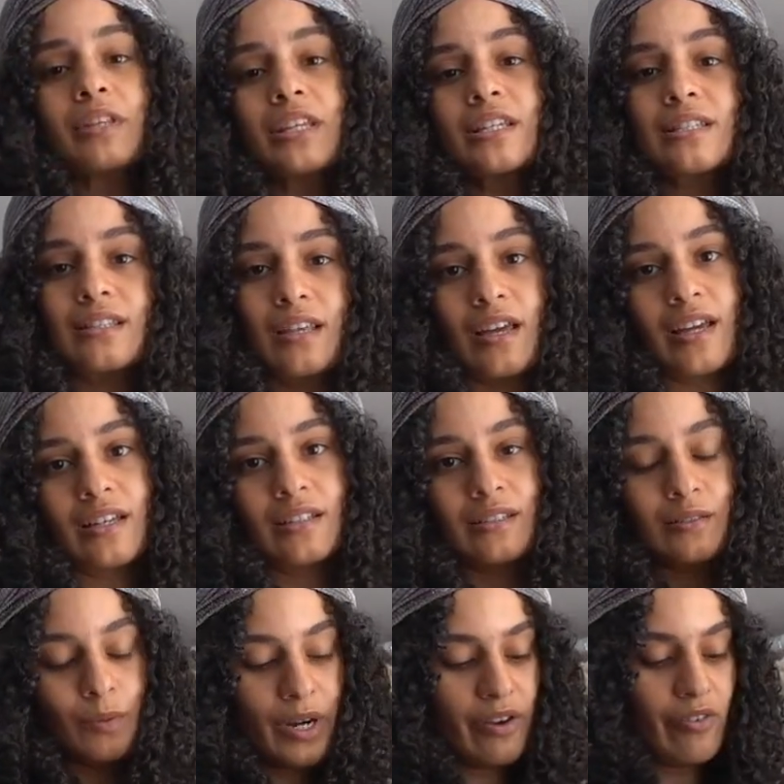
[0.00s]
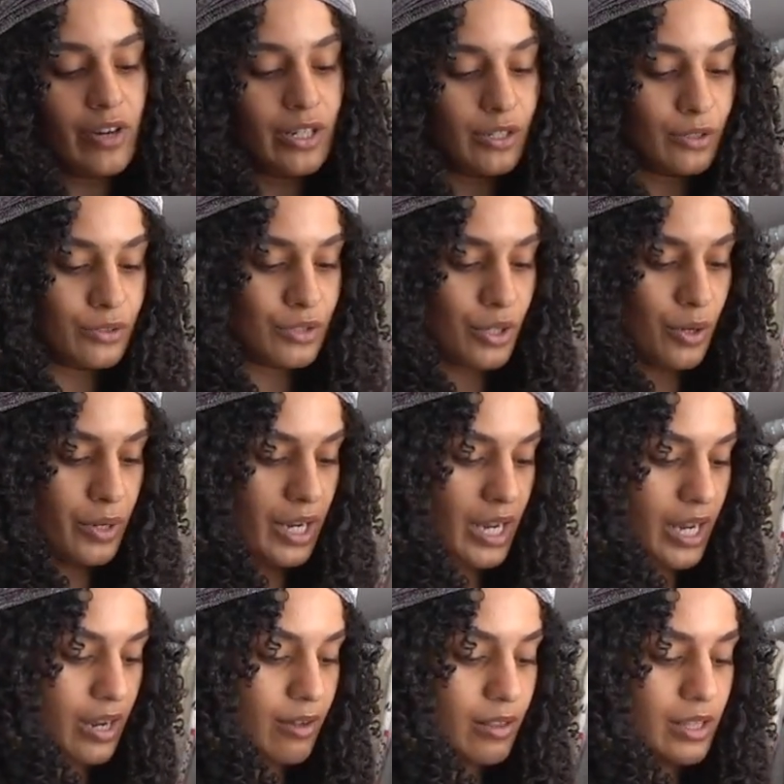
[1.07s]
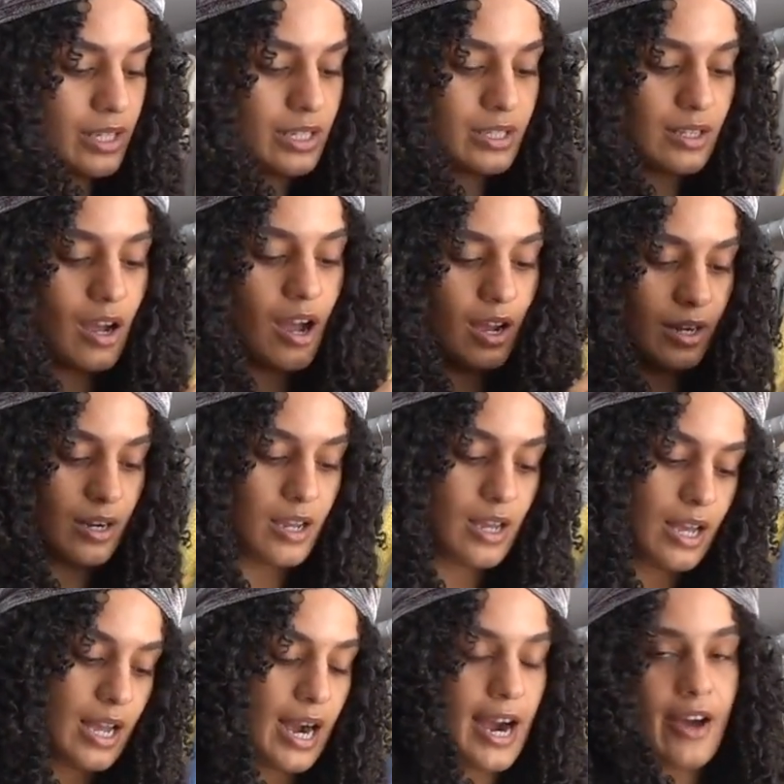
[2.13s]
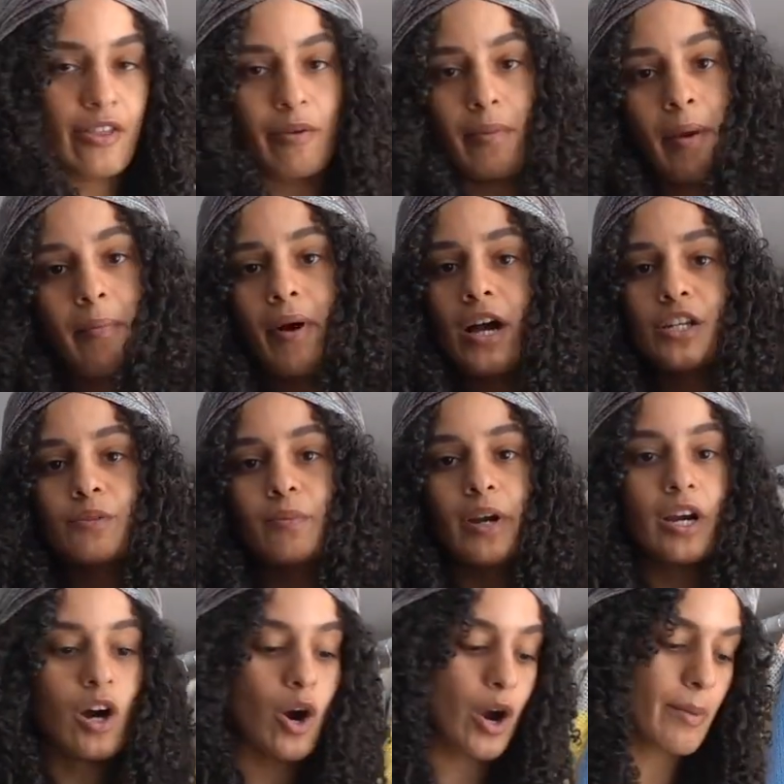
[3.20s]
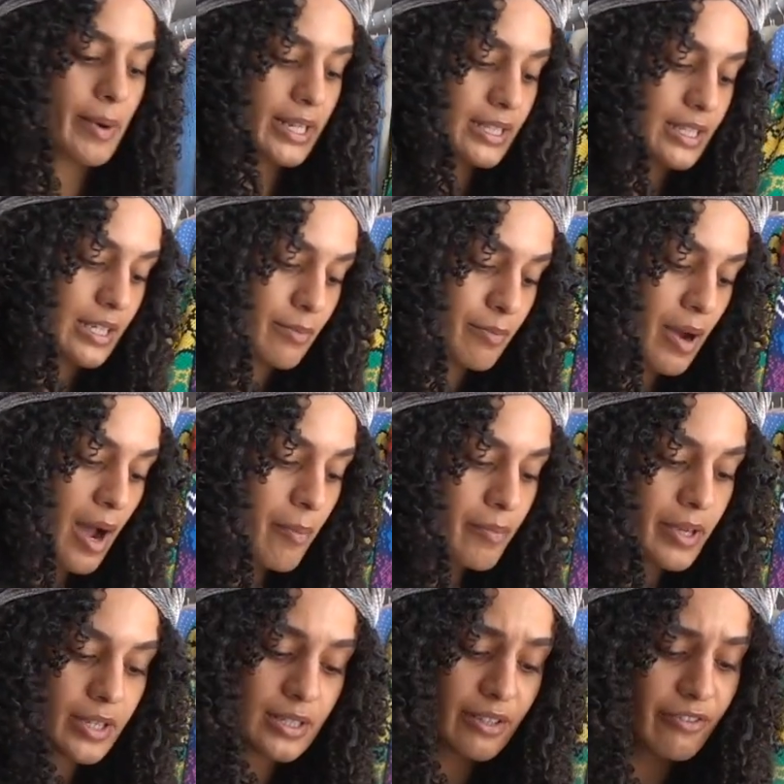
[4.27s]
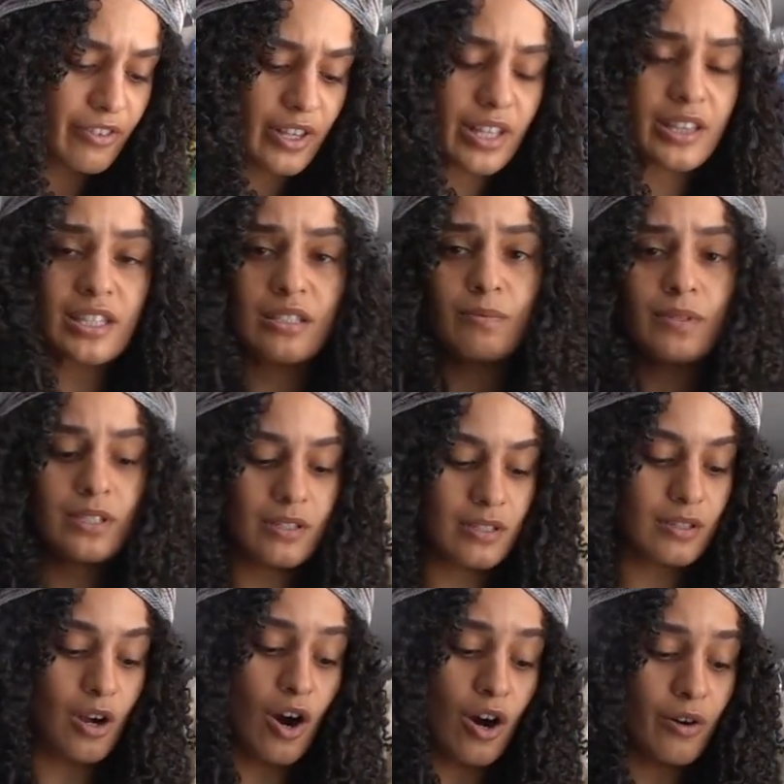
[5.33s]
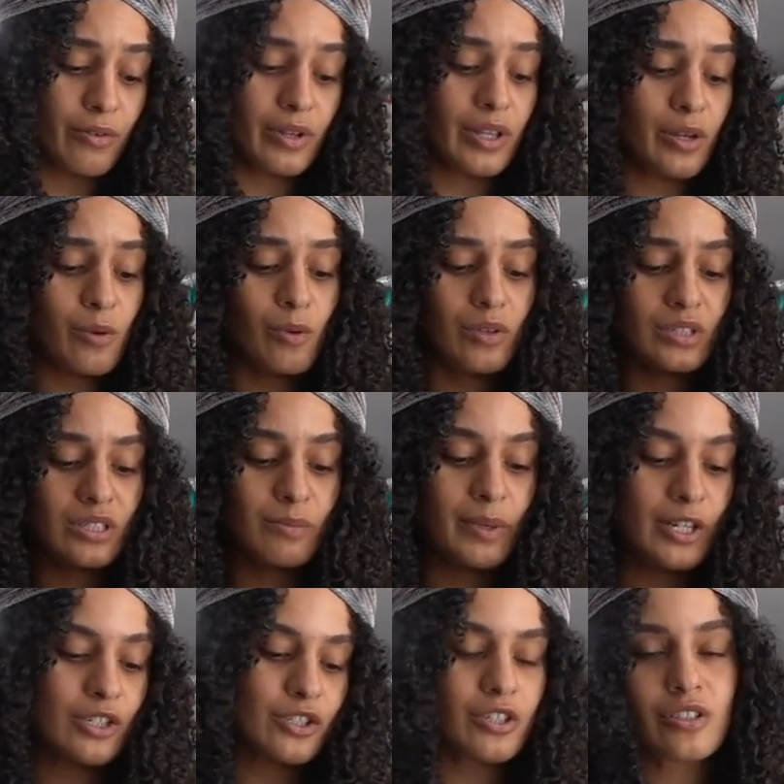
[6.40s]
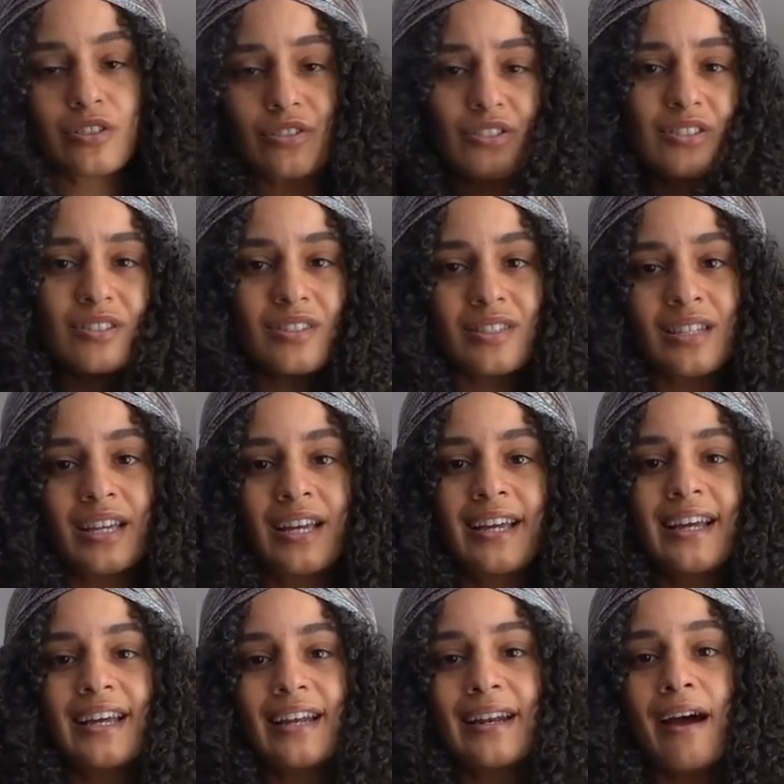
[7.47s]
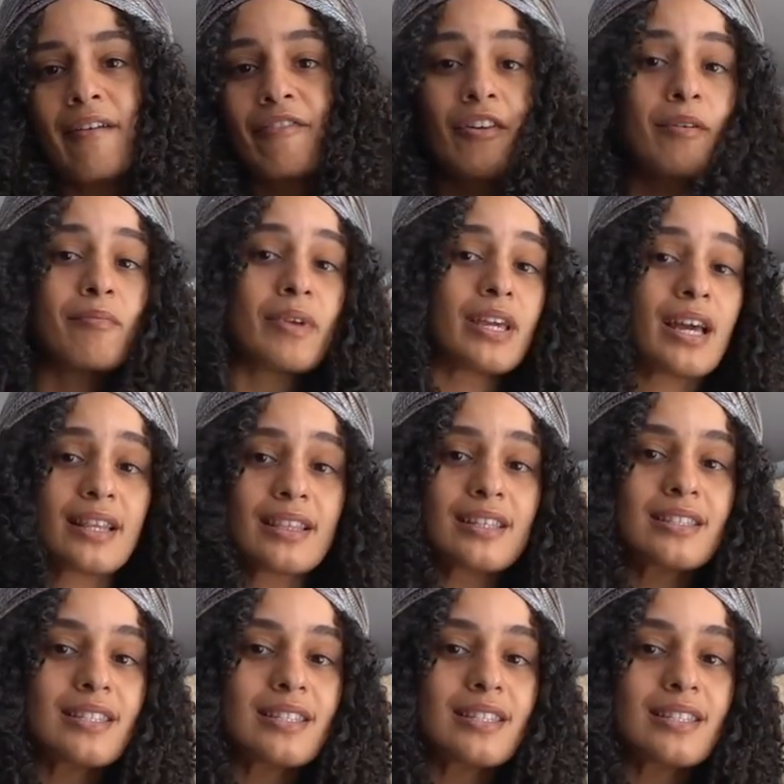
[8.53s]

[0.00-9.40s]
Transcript: of these things, whatever I don't donate, I'll list on either my Poshmark or my Depop, because I feel like these pieces are really cool and special. It's just not for me at the